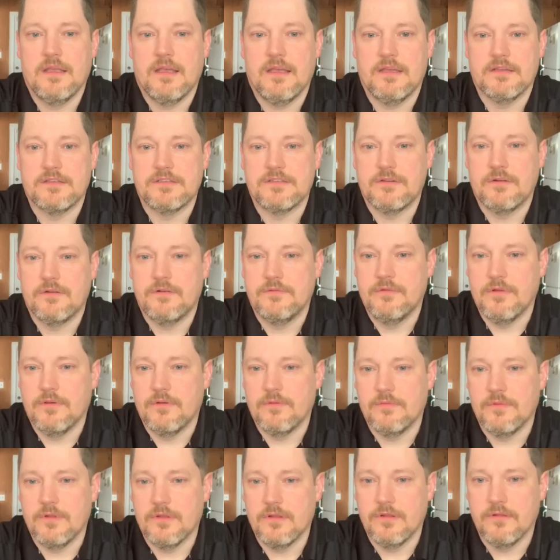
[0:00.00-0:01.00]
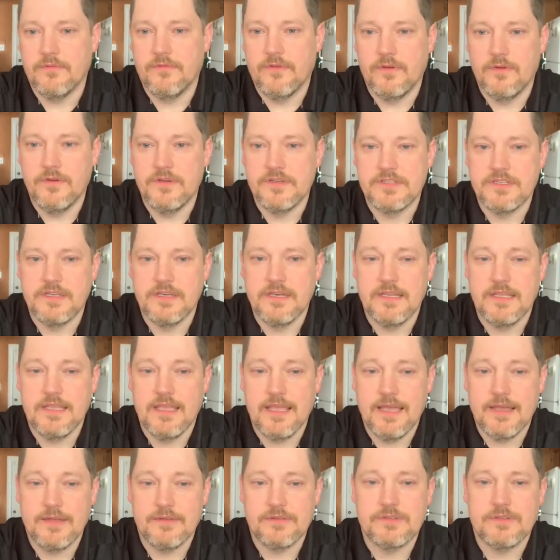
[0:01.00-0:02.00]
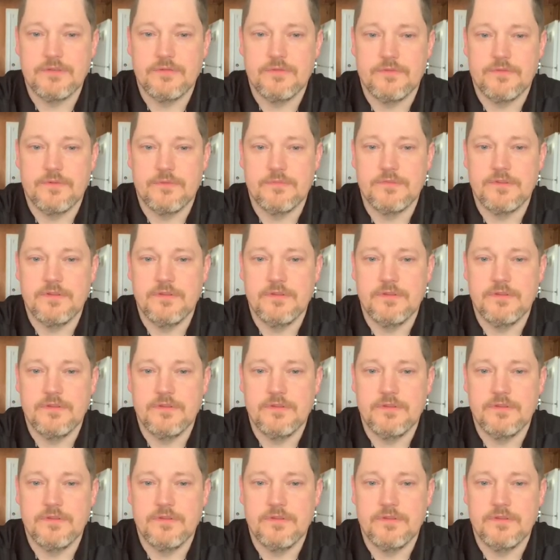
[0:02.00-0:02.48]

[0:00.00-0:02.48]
I served on the Livonia City Council from